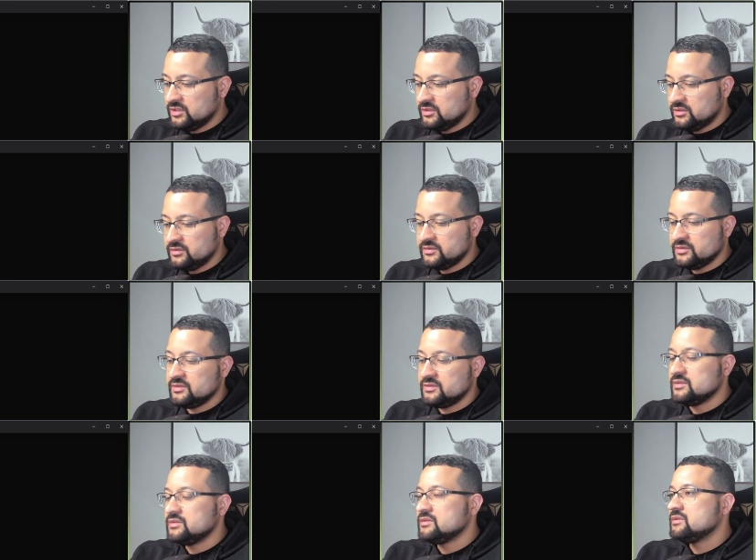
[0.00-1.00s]
Close this
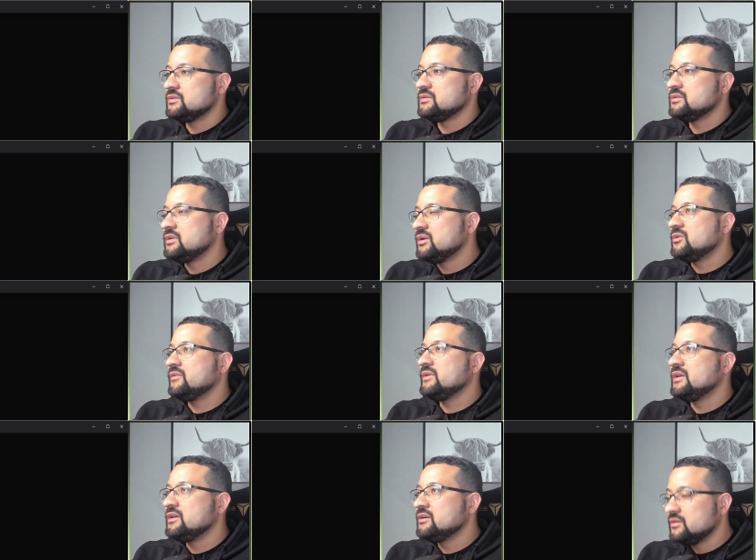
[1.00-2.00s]
terminal in
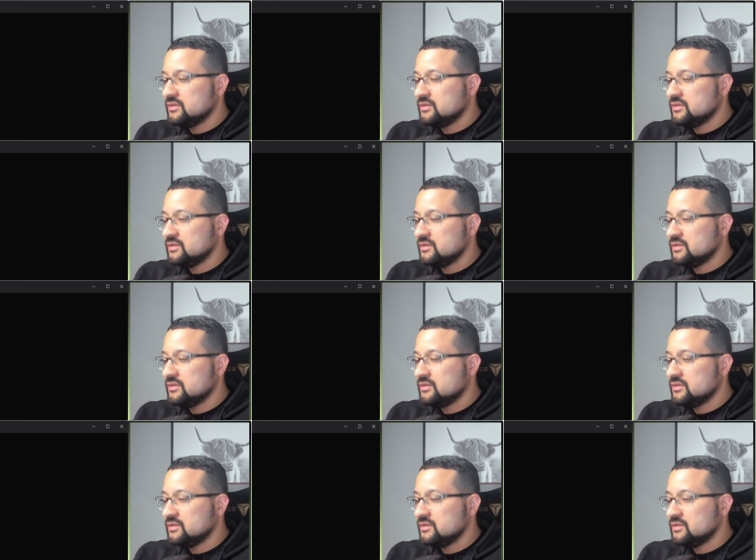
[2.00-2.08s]
here.